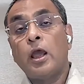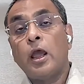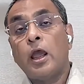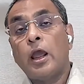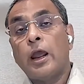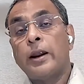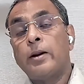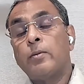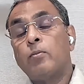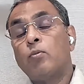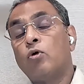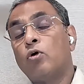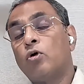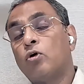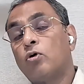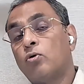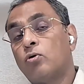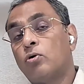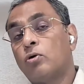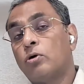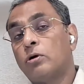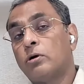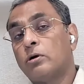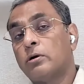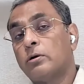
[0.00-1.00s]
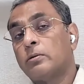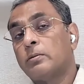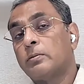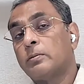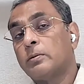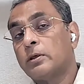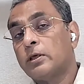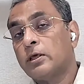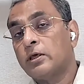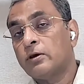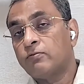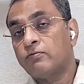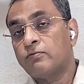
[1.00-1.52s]
And moreover,
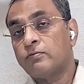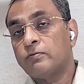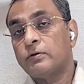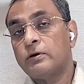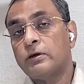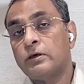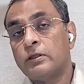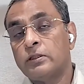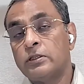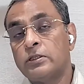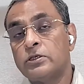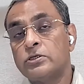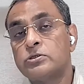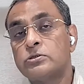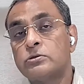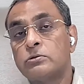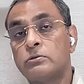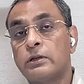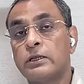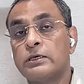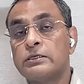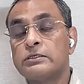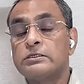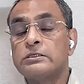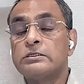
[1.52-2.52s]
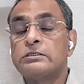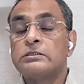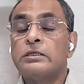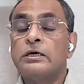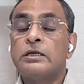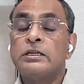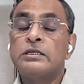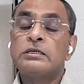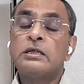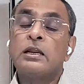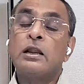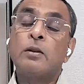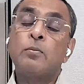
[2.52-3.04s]
if in this psoriasis
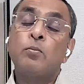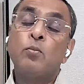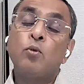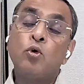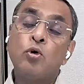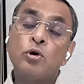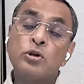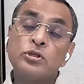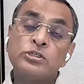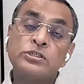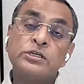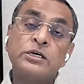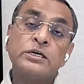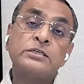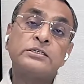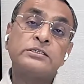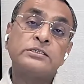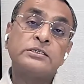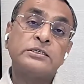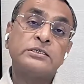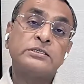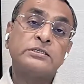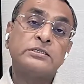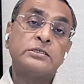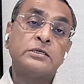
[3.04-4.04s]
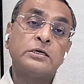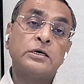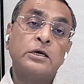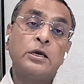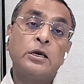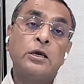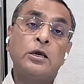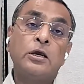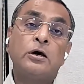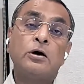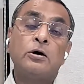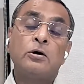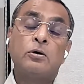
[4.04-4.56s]
there are more chances,
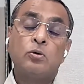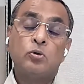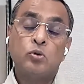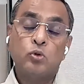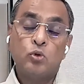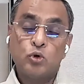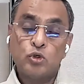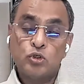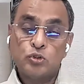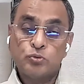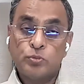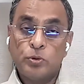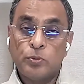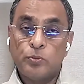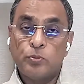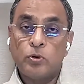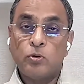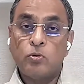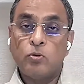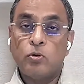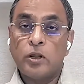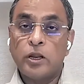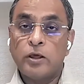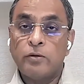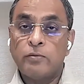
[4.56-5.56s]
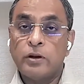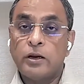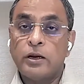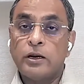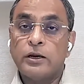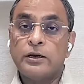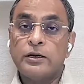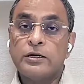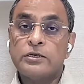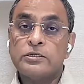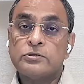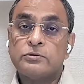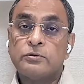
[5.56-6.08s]
those people who are in
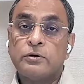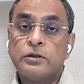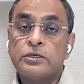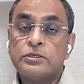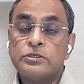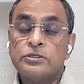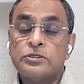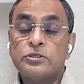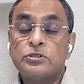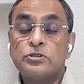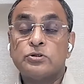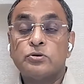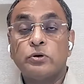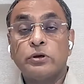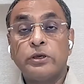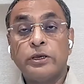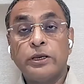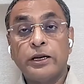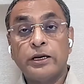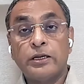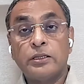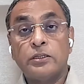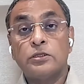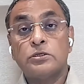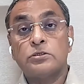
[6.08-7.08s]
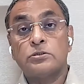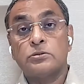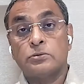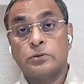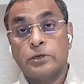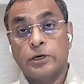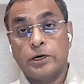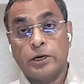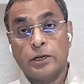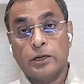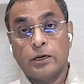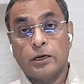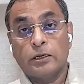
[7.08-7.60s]
guttate psoriasis, to get the
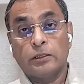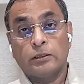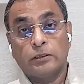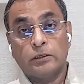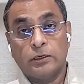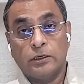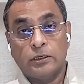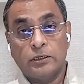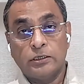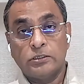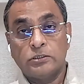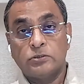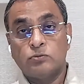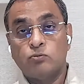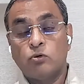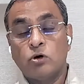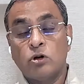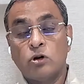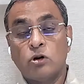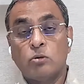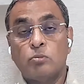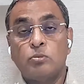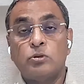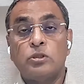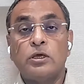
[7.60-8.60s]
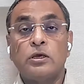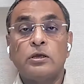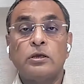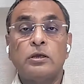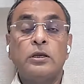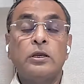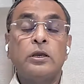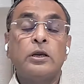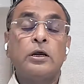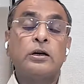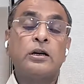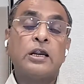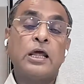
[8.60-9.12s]
psoriatic arthritis. One of the
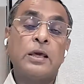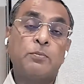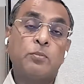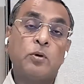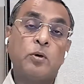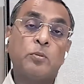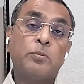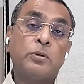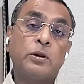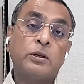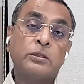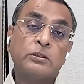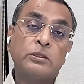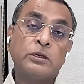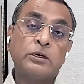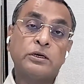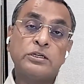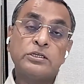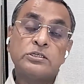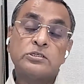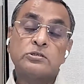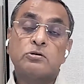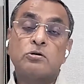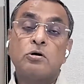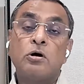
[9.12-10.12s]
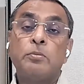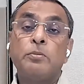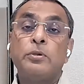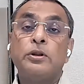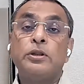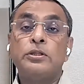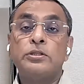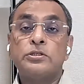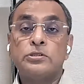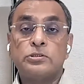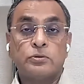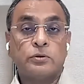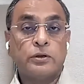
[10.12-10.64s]
type of arthritis common
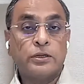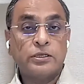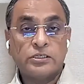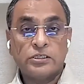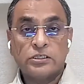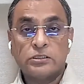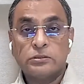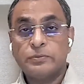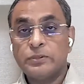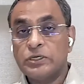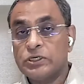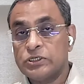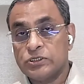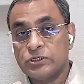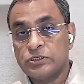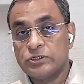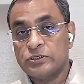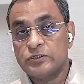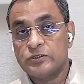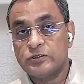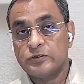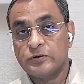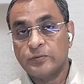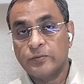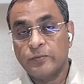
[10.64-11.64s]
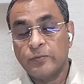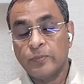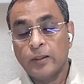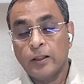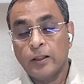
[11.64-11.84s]
in psoriasis patients.